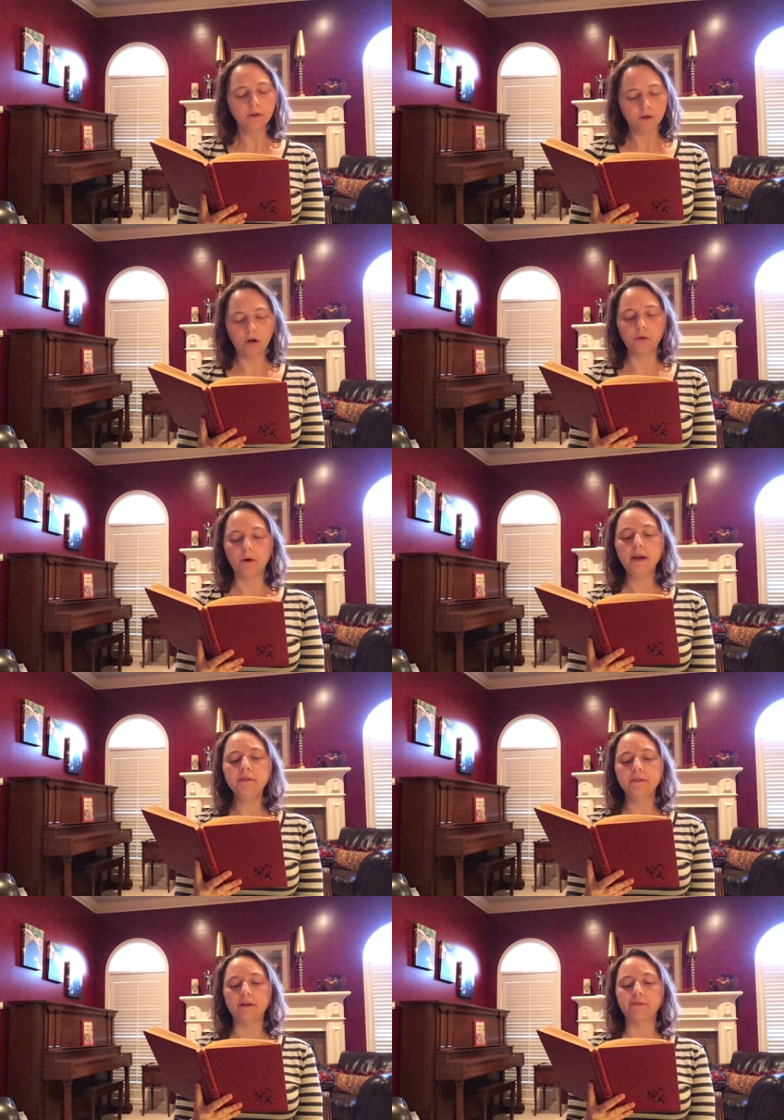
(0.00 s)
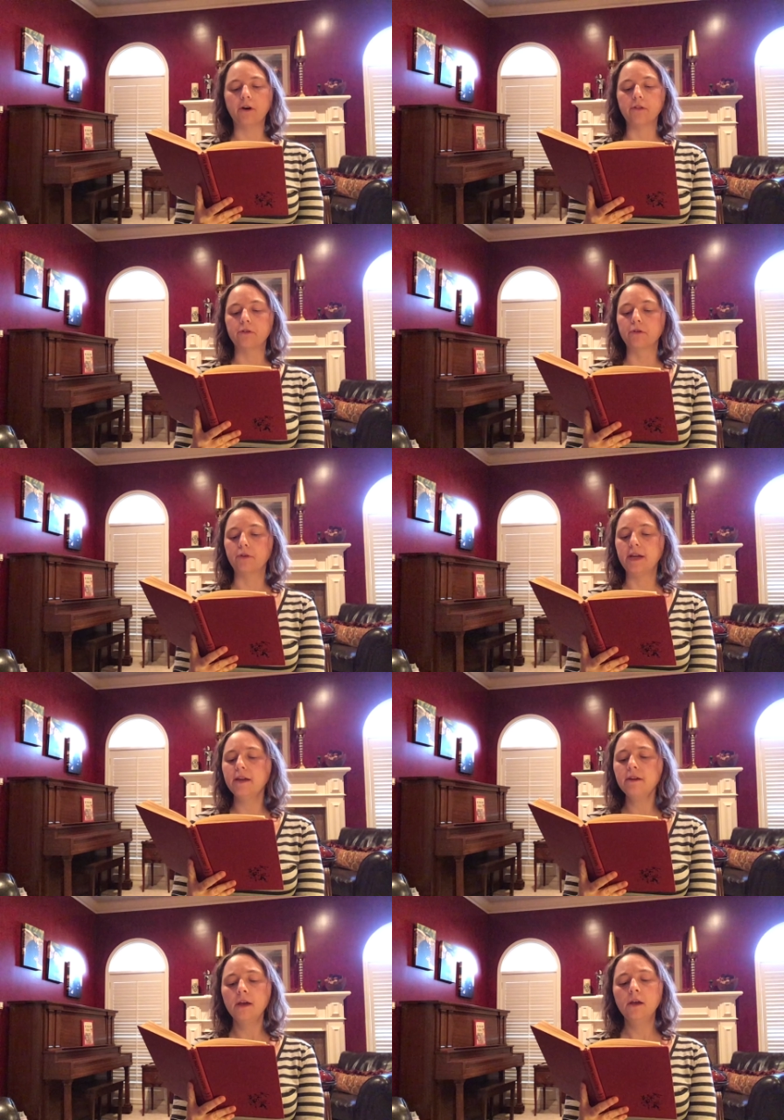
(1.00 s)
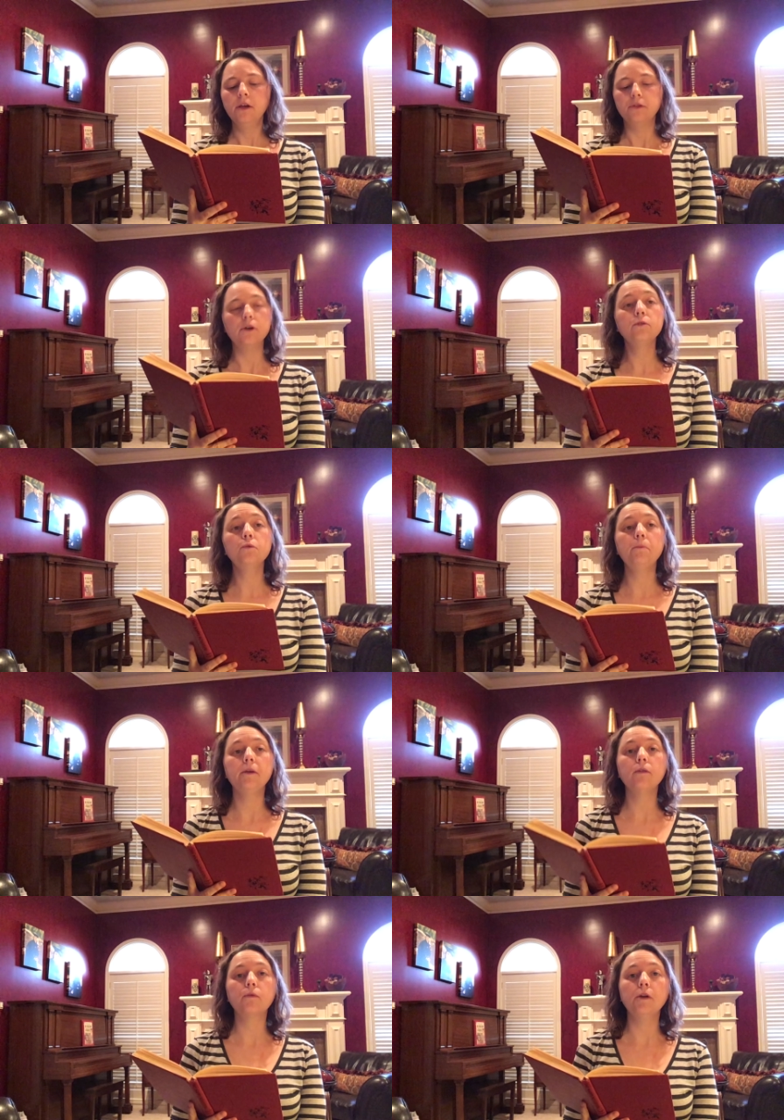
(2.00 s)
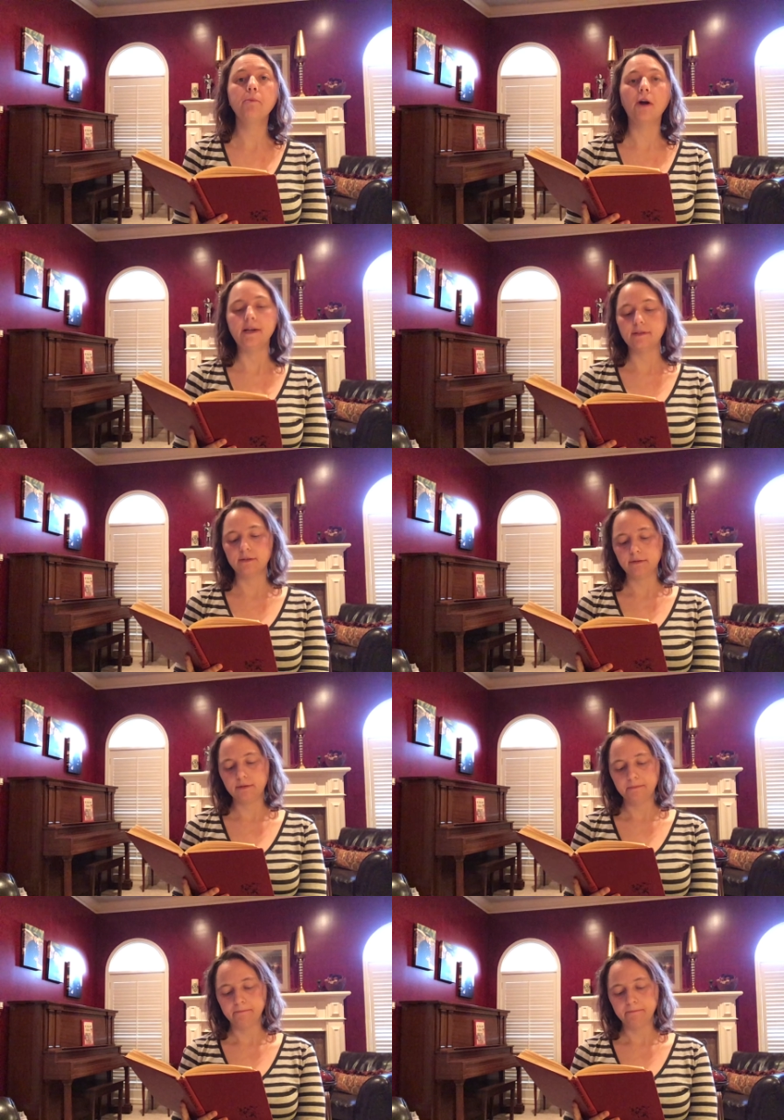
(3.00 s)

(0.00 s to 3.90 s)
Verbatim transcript: All right, their father agreed. Those will be the three prizes.